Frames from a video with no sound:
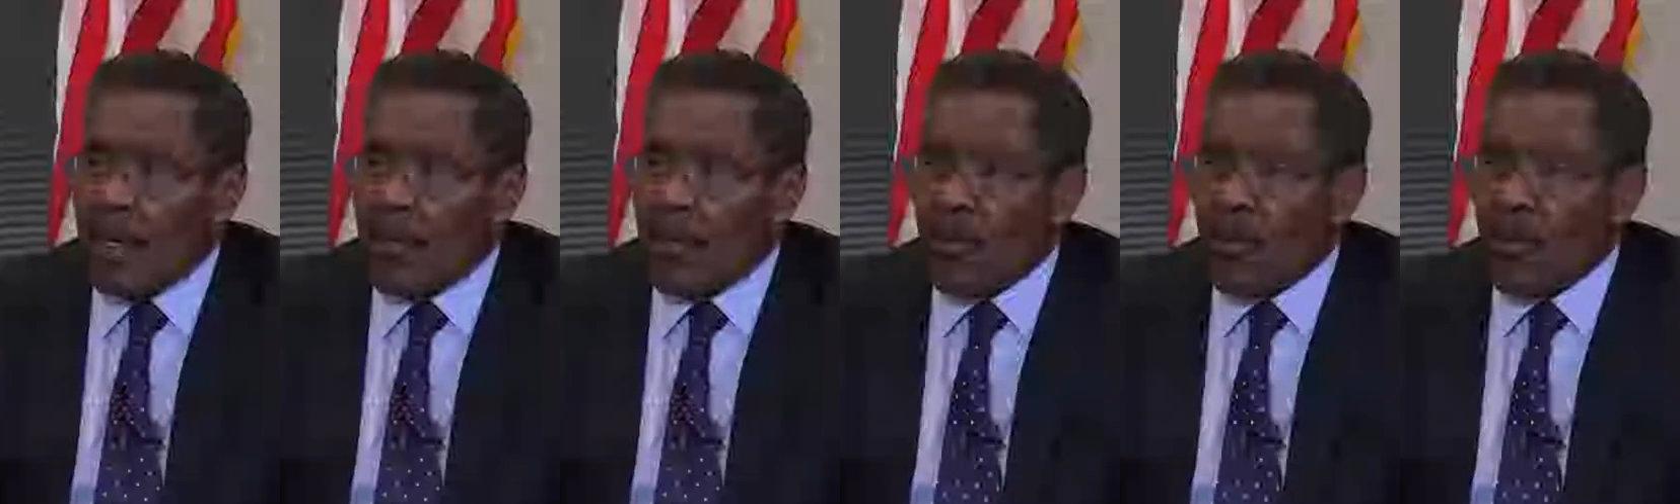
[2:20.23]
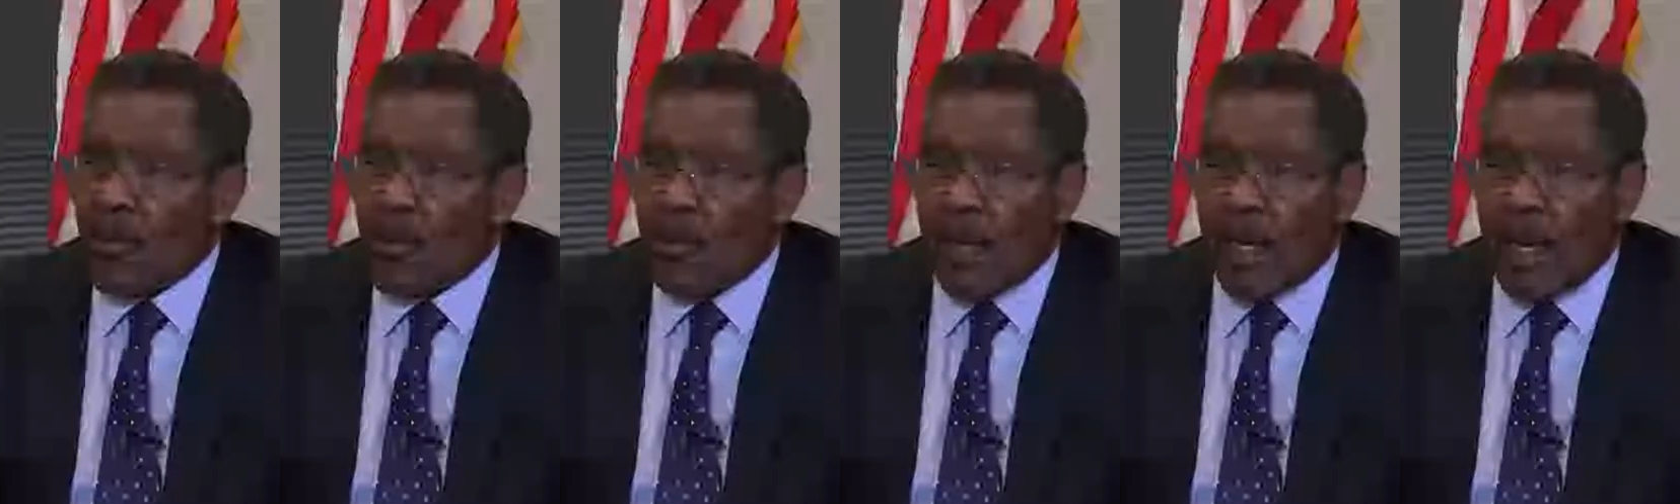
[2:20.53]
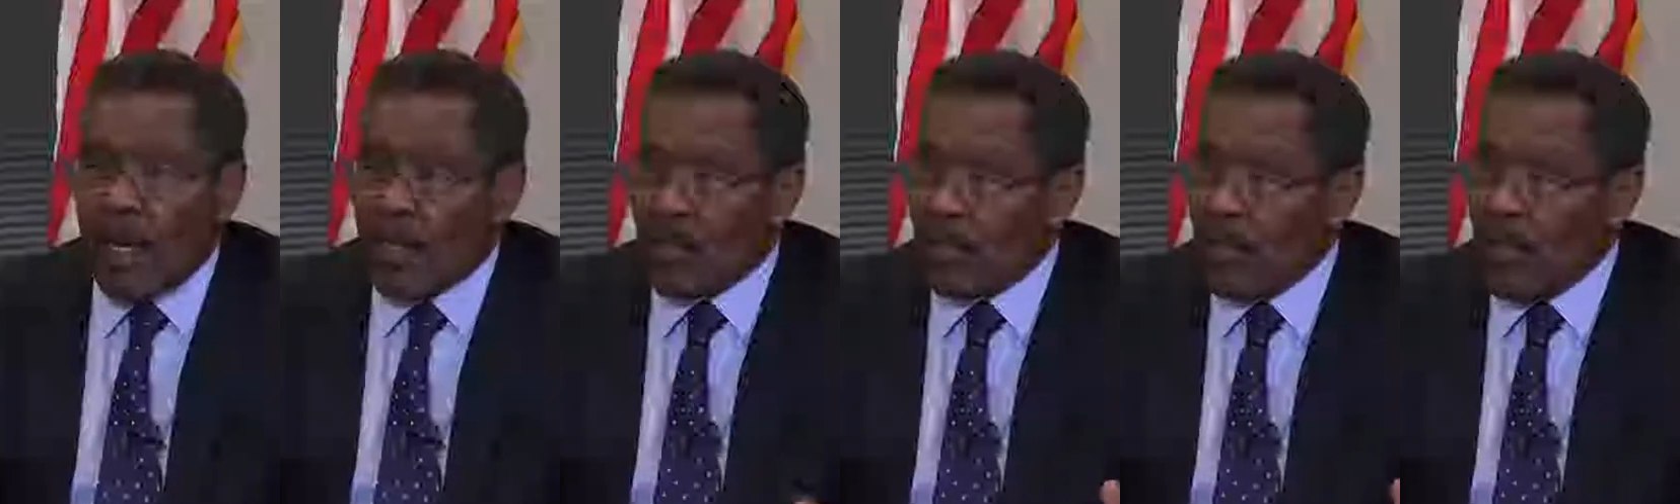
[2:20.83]
interview,
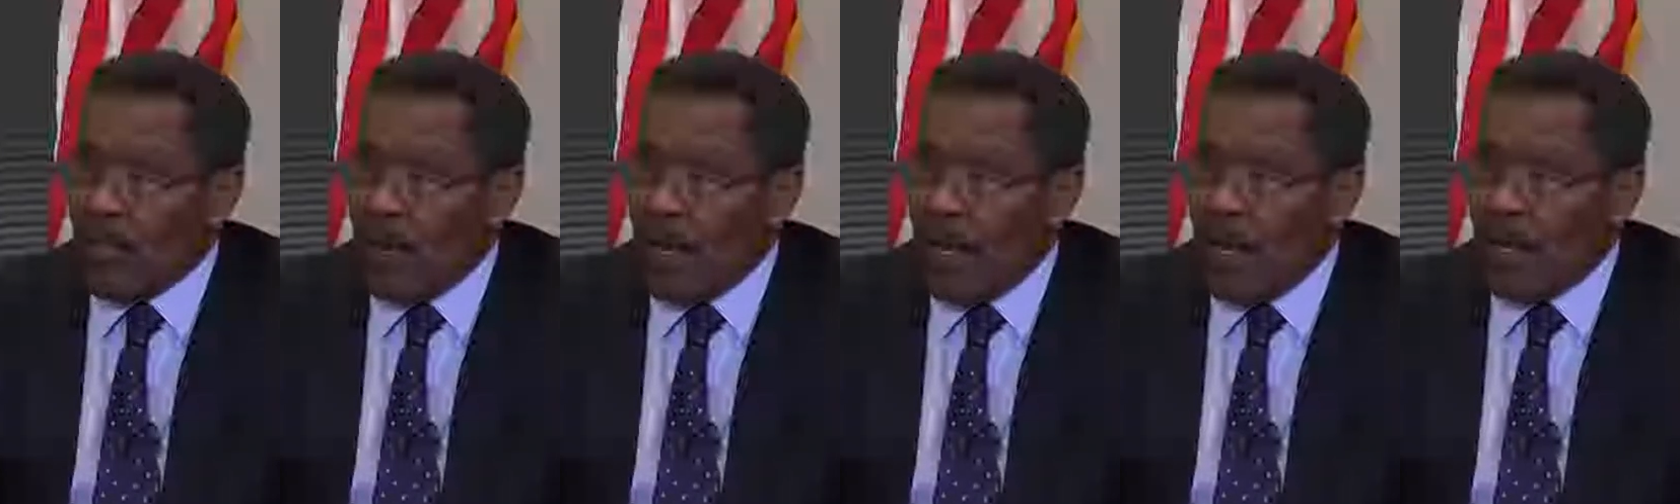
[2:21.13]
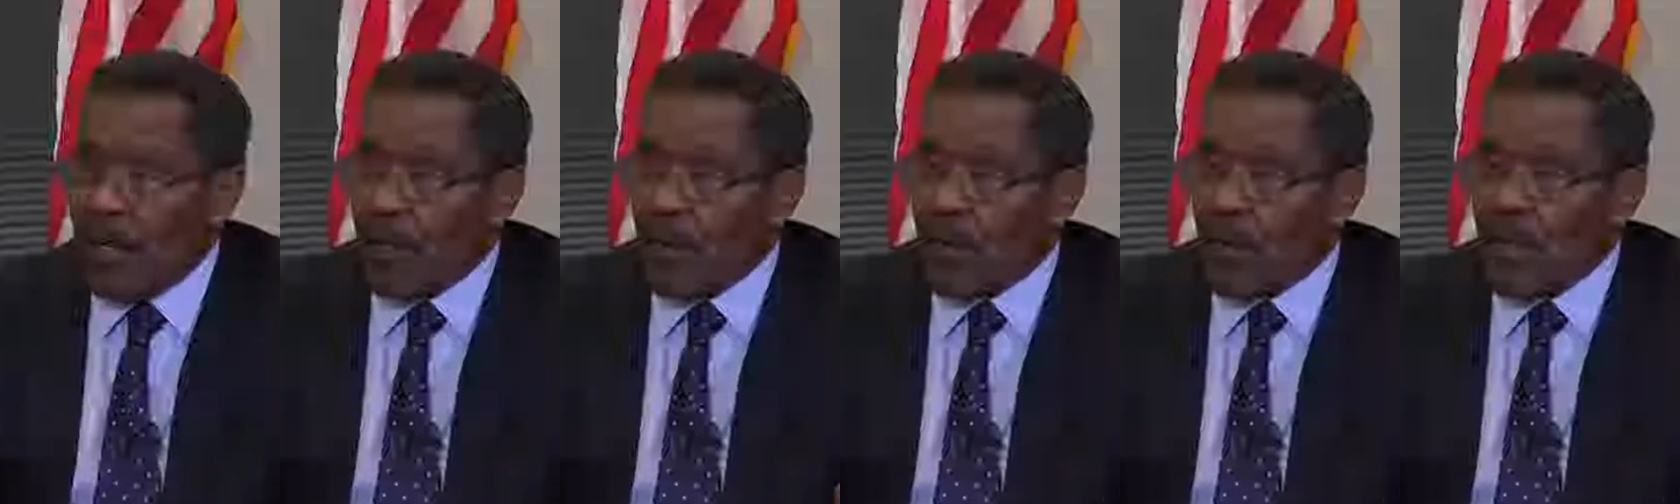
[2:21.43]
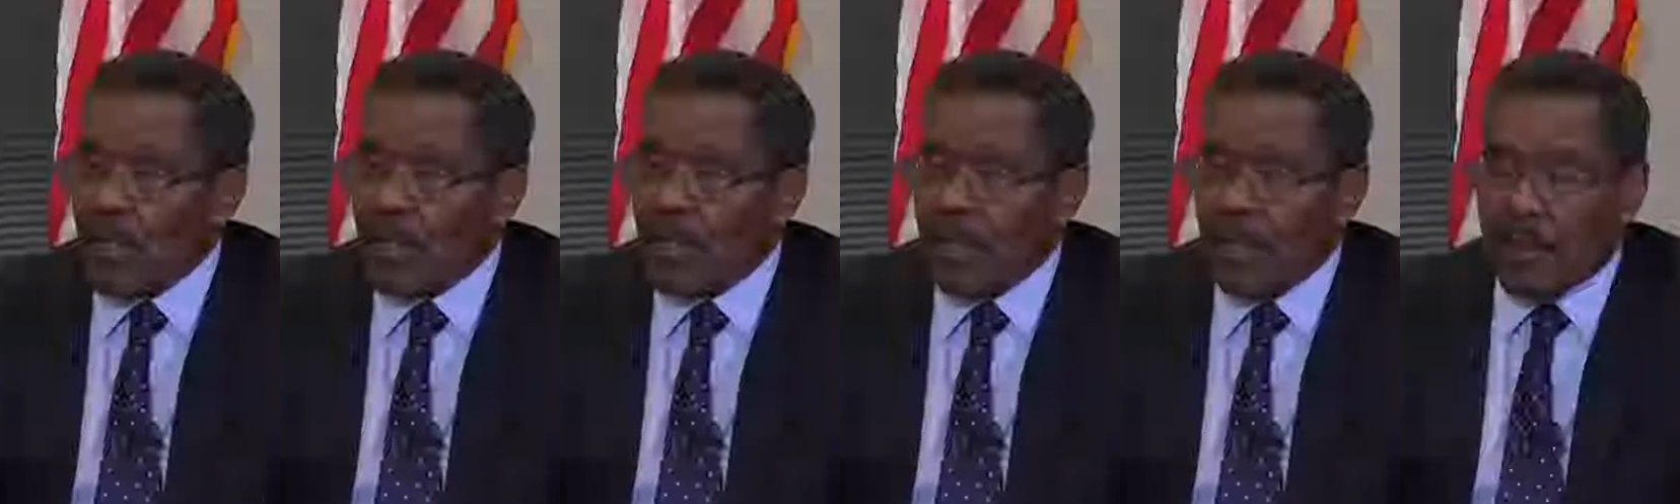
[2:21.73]
he asked me if I had any
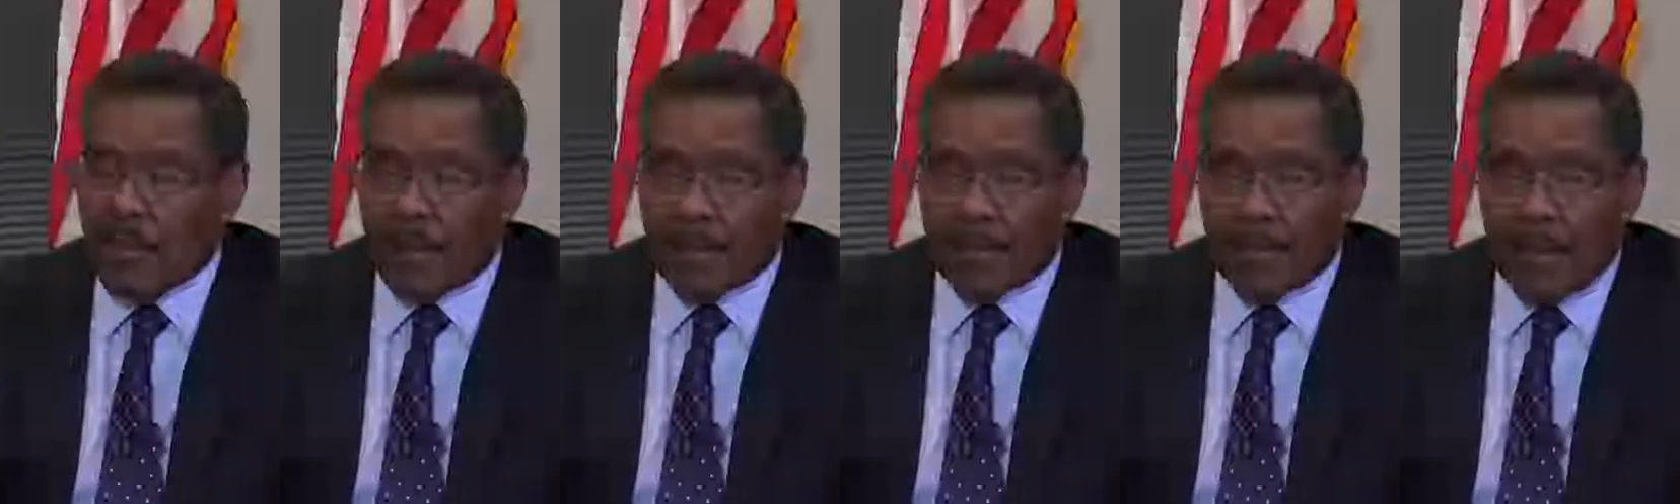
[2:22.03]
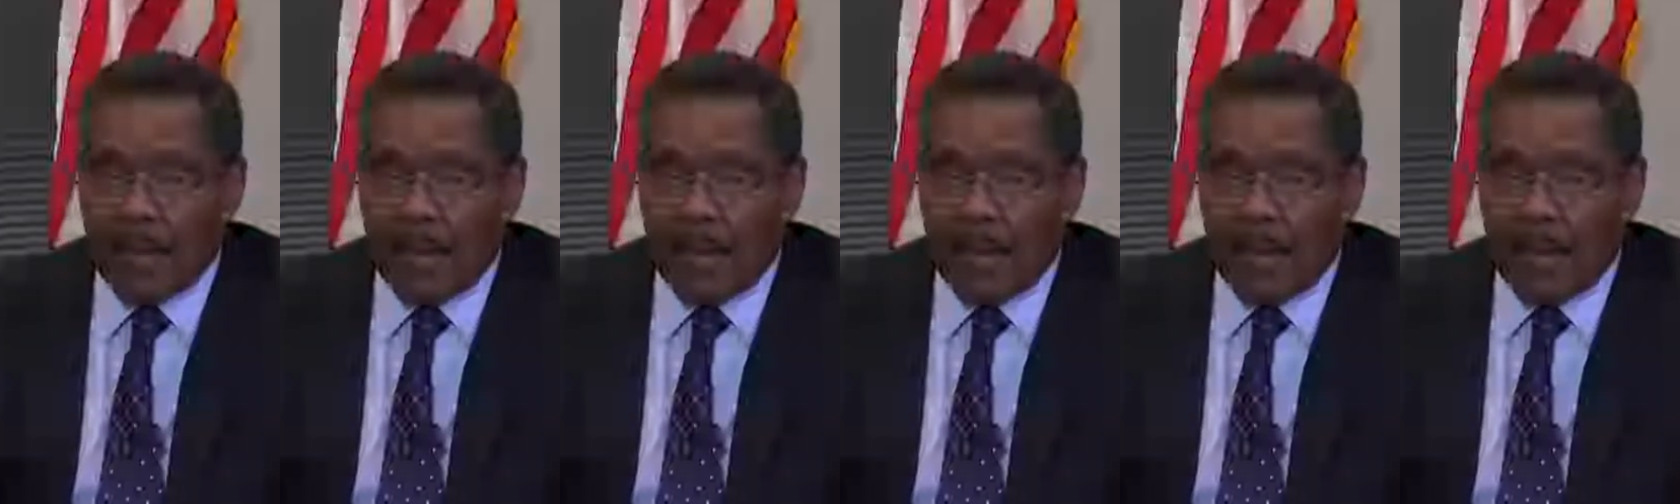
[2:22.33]
questions.